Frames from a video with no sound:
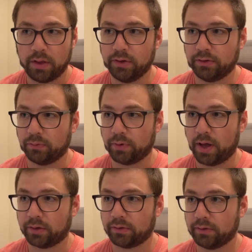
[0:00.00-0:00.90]
This is
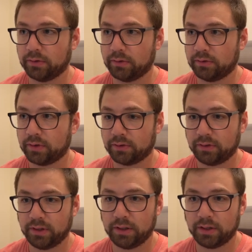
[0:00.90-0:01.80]
React
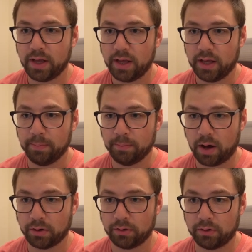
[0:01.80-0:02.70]
16 and
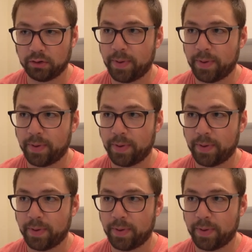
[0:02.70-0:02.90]
modern,